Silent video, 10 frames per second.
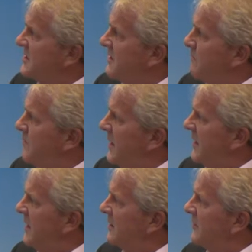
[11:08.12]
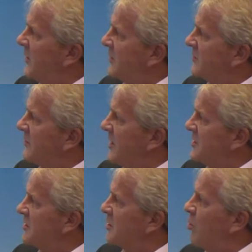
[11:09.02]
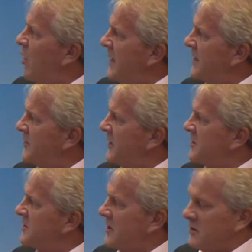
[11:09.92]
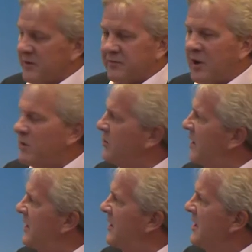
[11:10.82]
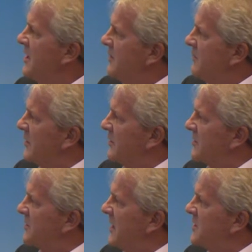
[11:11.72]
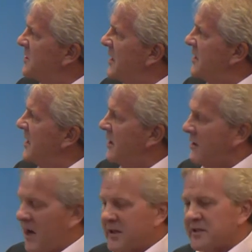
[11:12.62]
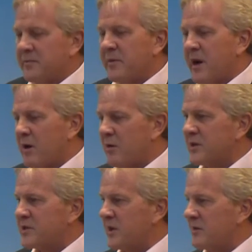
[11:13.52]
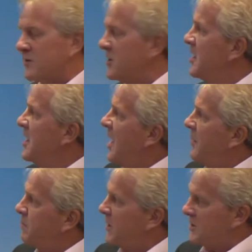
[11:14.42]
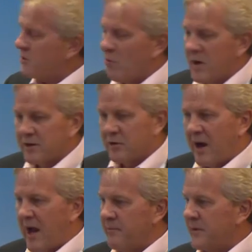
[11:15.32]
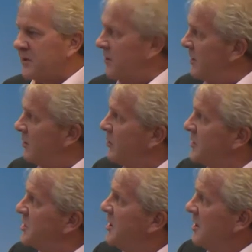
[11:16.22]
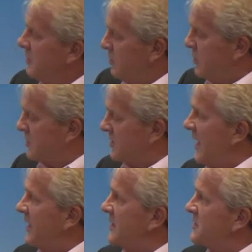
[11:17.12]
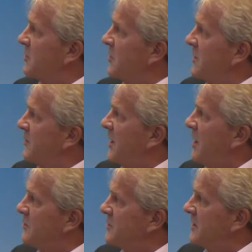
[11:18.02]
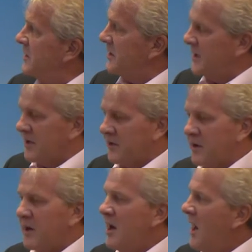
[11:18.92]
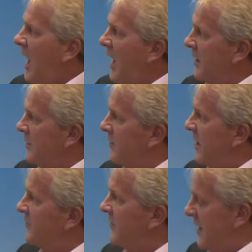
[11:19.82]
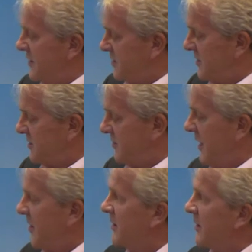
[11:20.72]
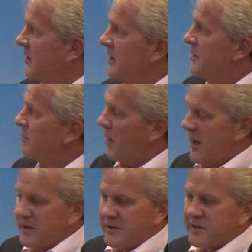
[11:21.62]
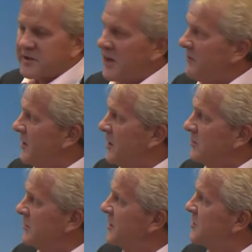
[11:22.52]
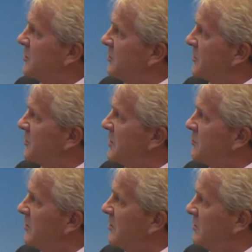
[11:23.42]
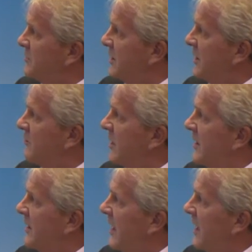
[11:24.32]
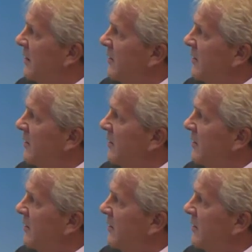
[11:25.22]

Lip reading: a big hill of alteration, quite a thick zone of low-grade mineralization in here, and some narrower zones of +1 gram material, which looks like it's going to be hosting another higher-grade vein system out here. Brand new discovery, only 2 or 3 drill holes in it right now.